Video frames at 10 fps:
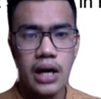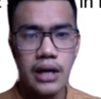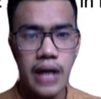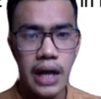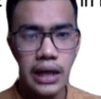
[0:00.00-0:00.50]

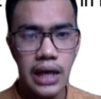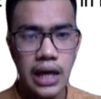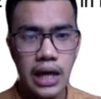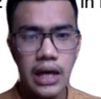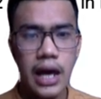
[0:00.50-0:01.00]

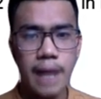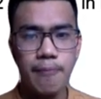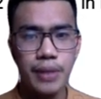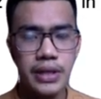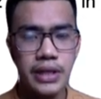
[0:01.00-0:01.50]
ranking,
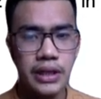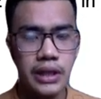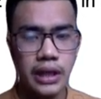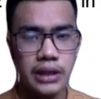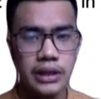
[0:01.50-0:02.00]
and
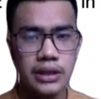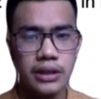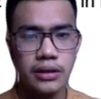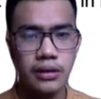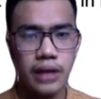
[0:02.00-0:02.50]
percentage,